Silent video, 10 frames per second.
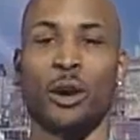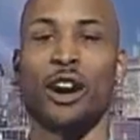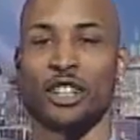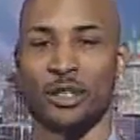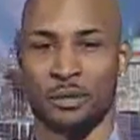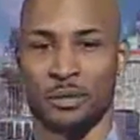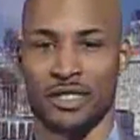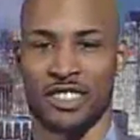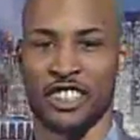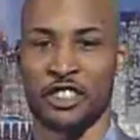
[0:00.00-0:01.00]

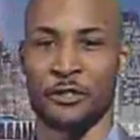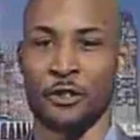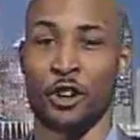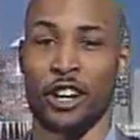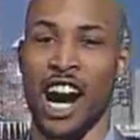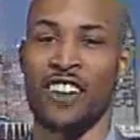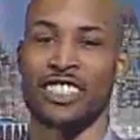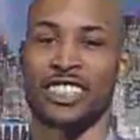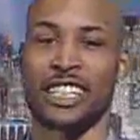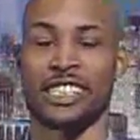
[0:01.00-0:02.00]
Welcome to Forward
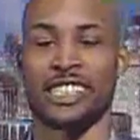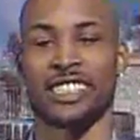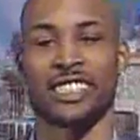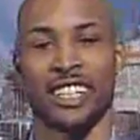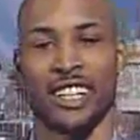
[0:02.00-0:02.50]
Conversations.